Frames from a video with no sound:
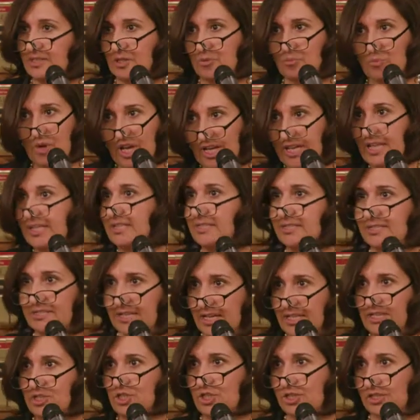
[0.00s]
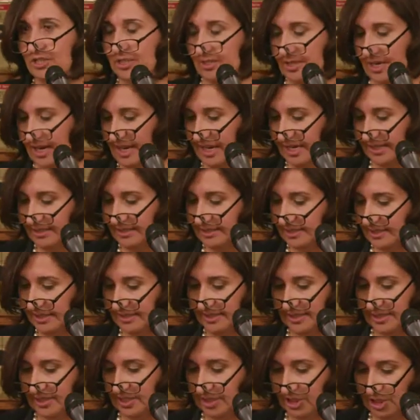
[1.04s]
and by extension,
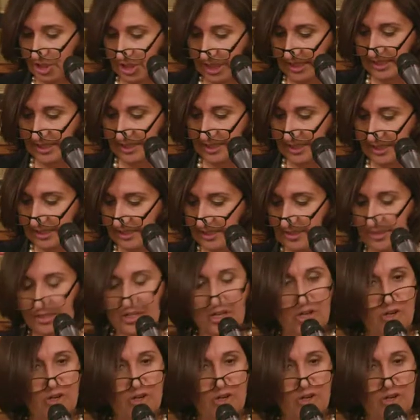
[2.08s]
access to justice,